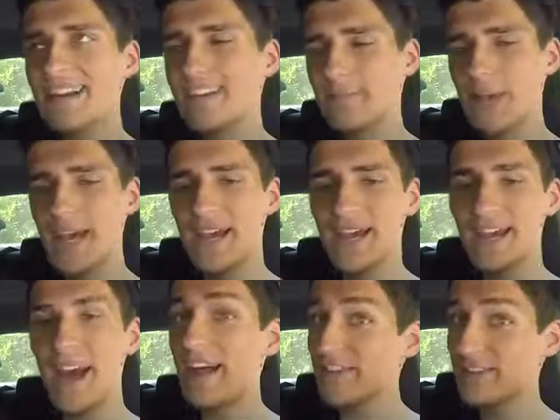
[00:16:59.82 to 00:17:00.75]
like to
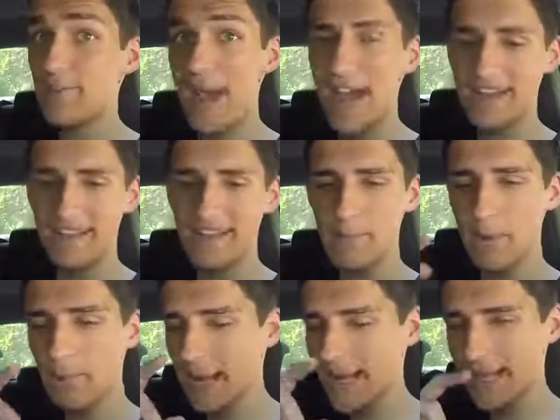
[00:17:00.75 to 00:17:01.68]
pack it in there,
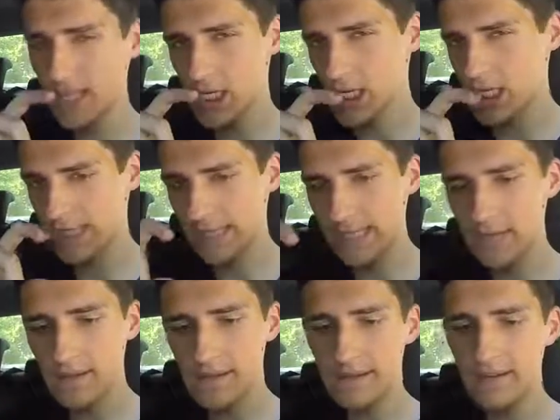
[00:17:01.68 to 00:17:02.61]
but make it look a
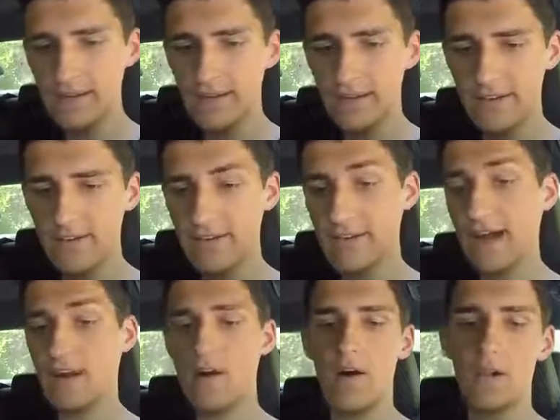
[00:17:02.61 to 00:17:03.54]
little cleaner. This is
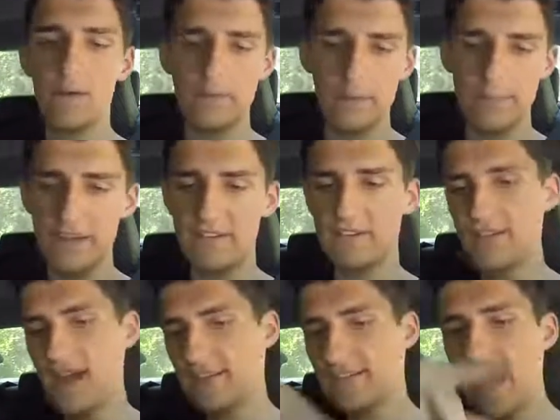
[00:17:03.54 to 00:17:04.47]
kind of all over the place.
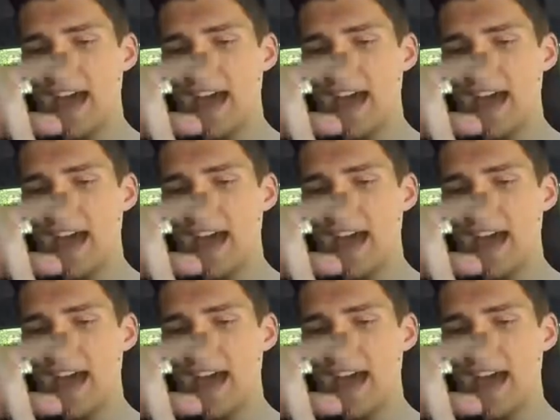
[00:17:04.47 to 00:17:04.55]
He's got